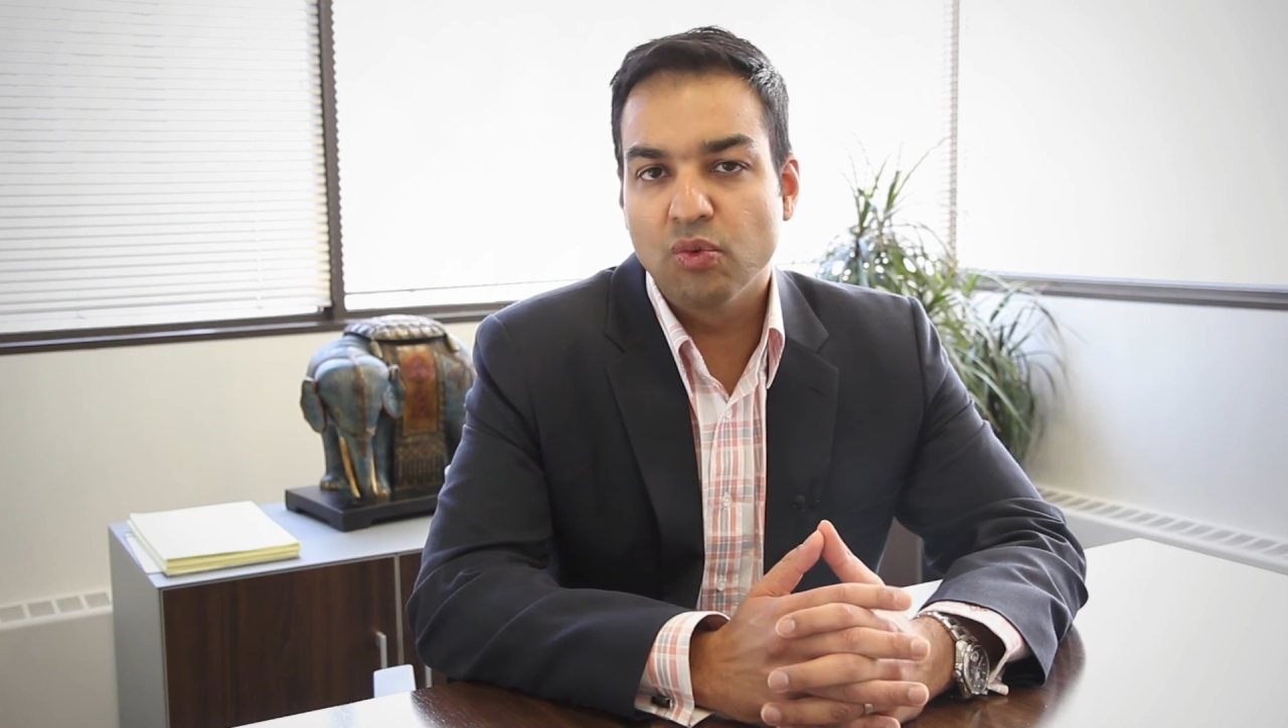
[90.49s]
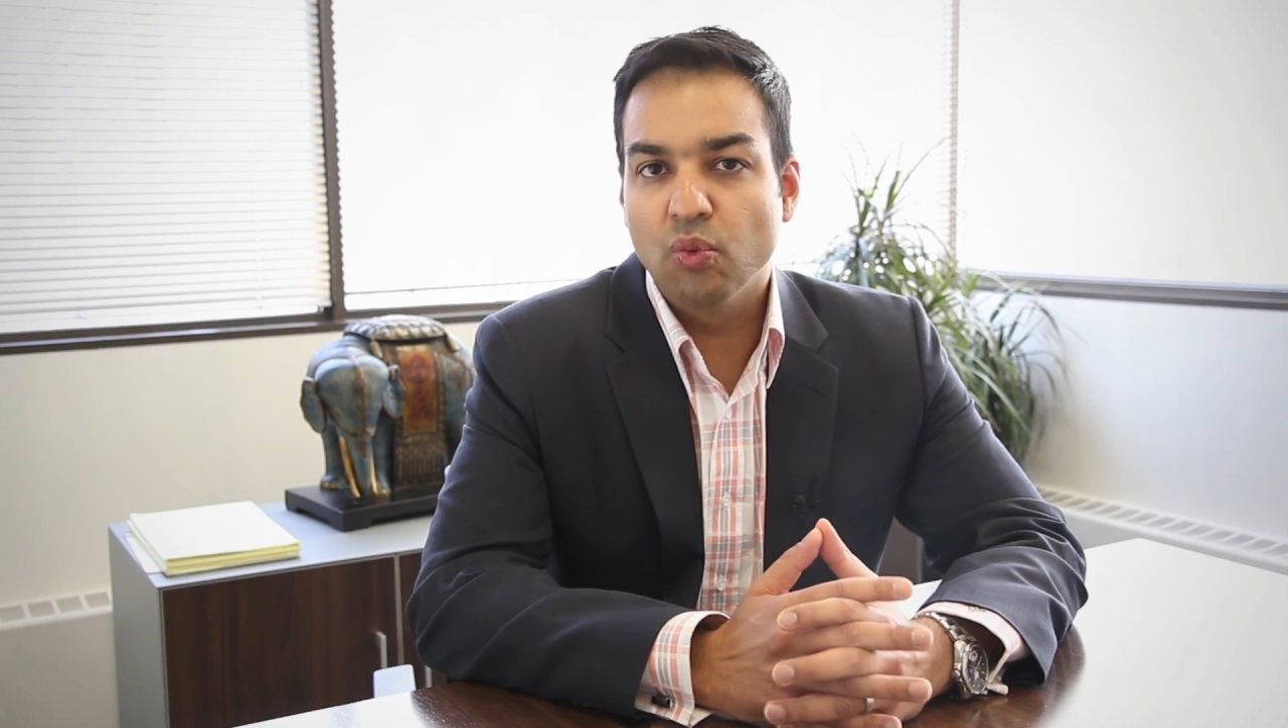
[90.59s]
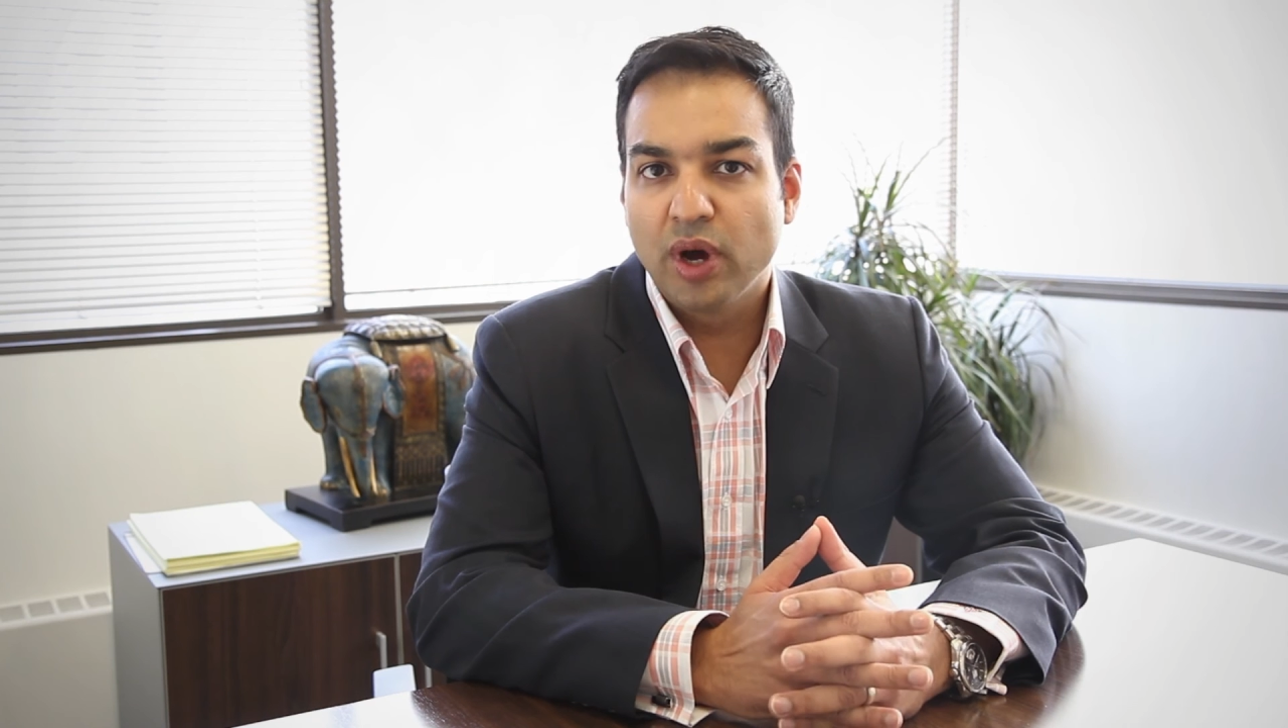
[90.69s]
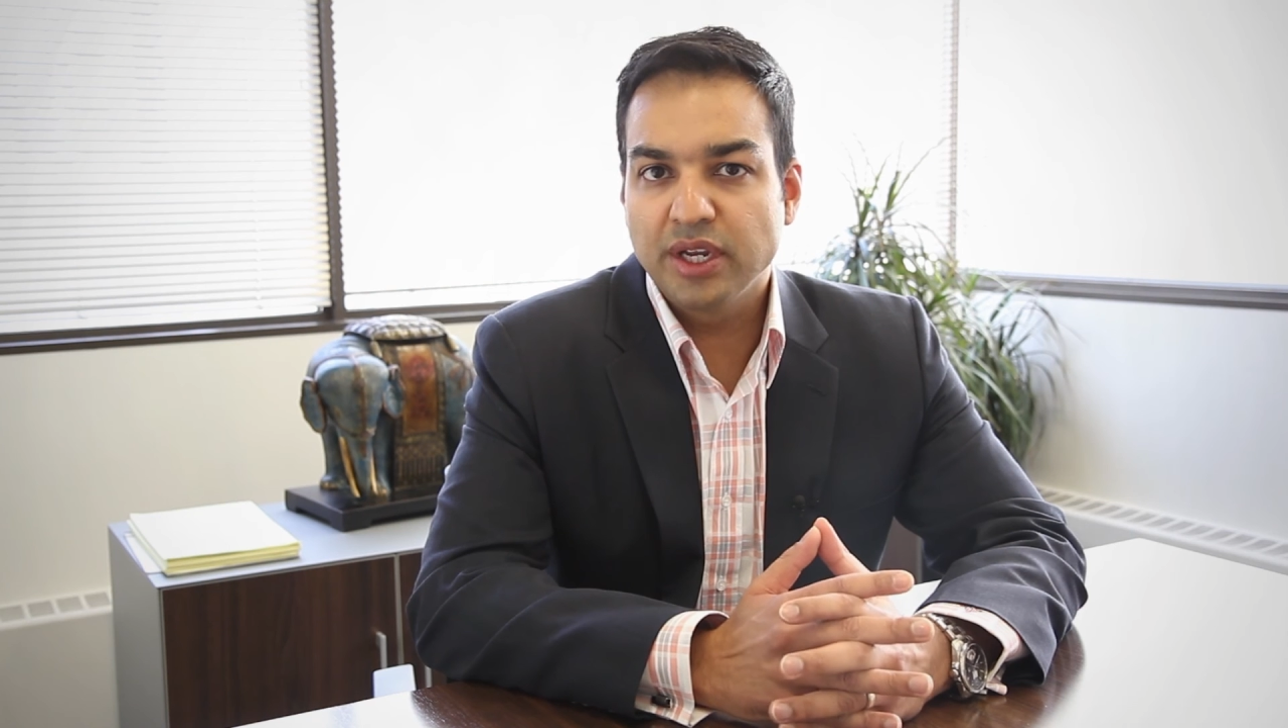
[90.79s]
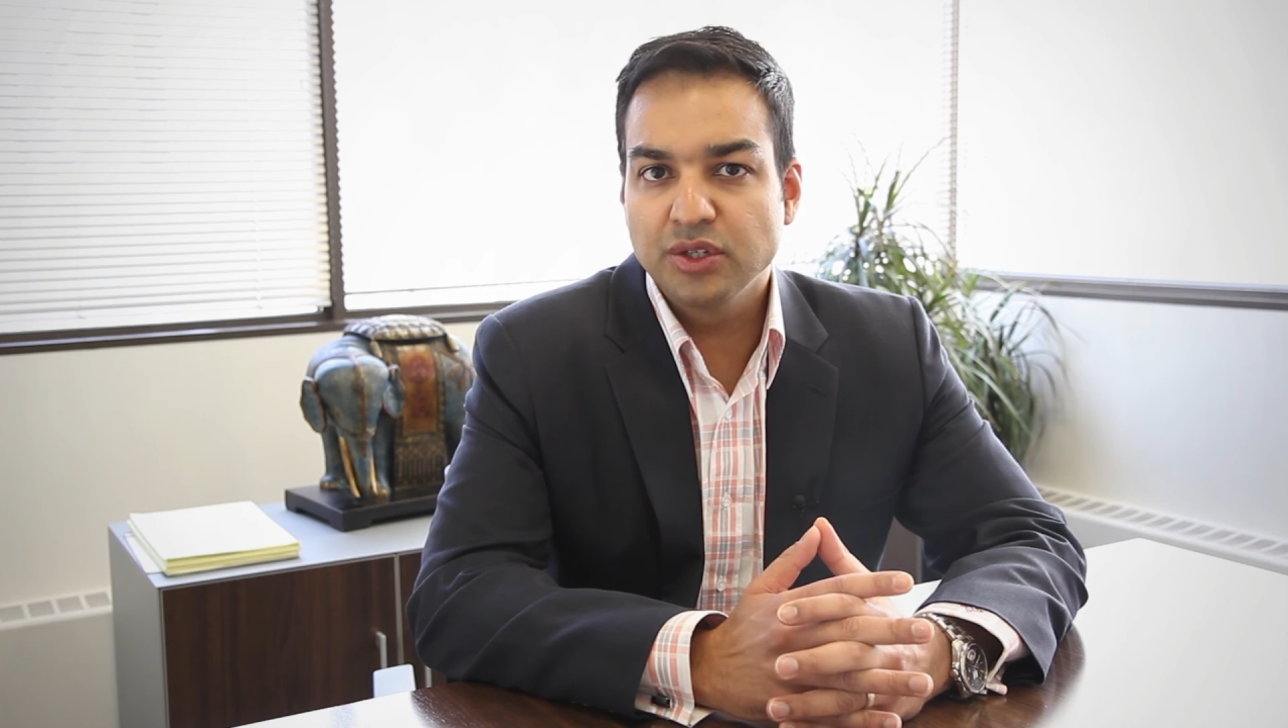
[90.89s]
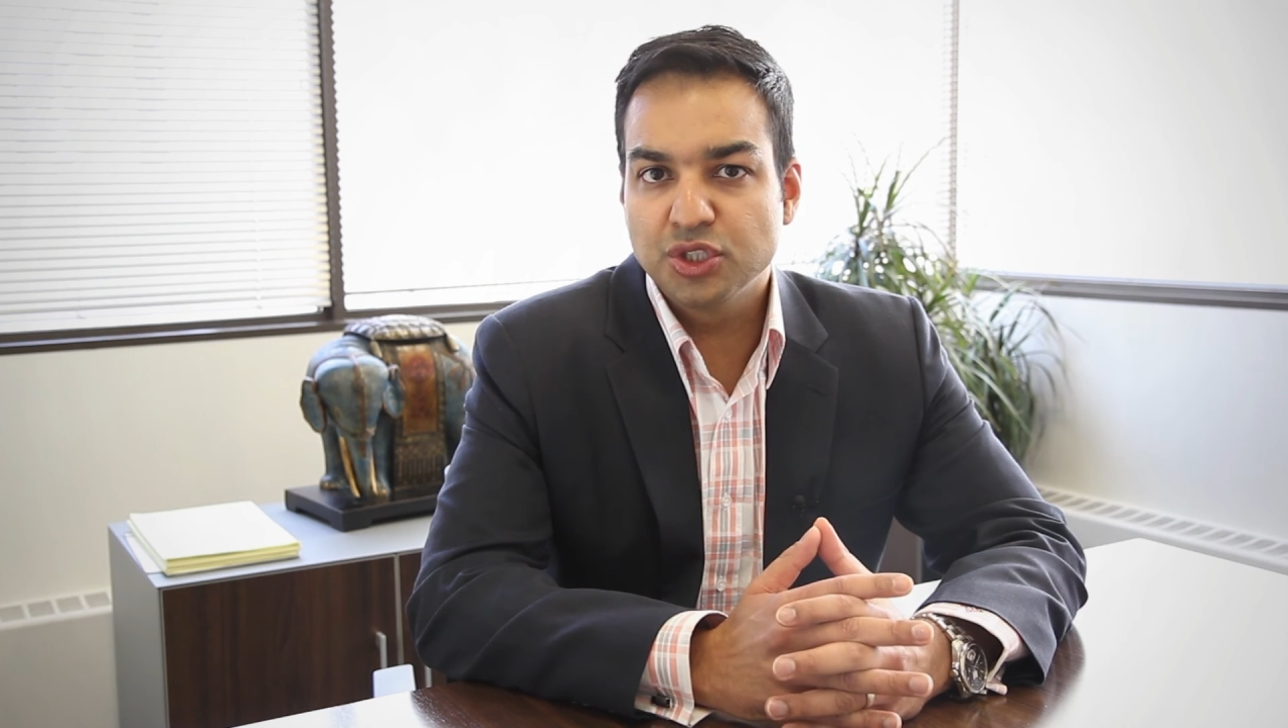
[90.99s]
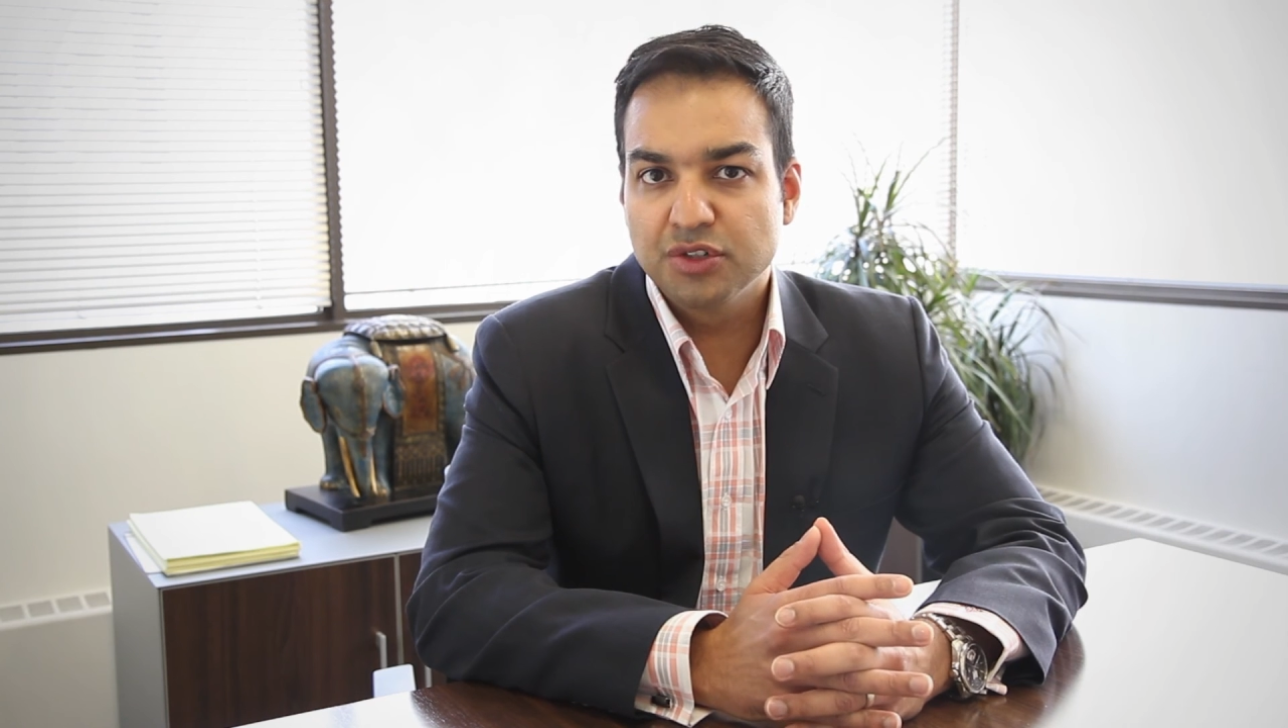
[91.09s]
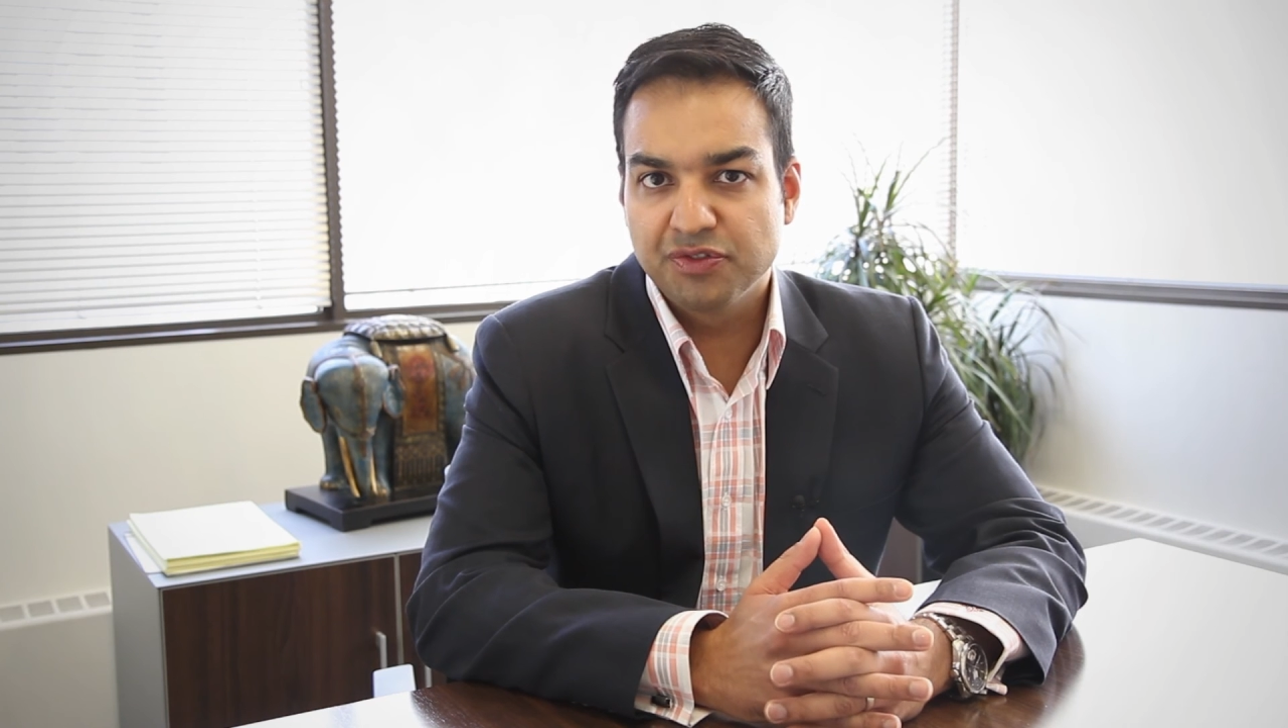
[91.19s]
what you should